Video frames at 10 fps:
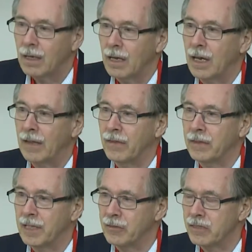And
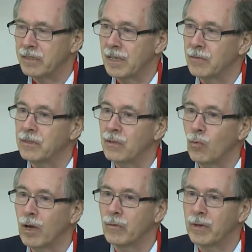that was in
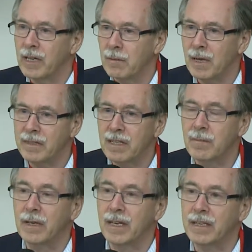71. When I met
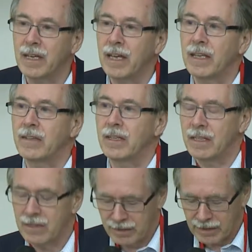him again
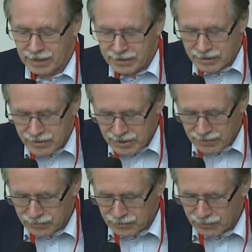in
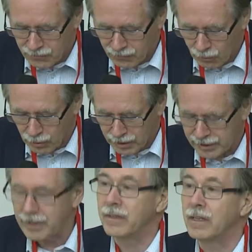1974
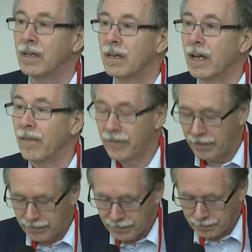in
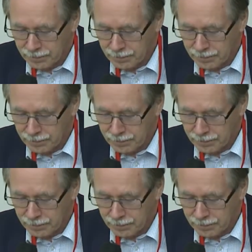London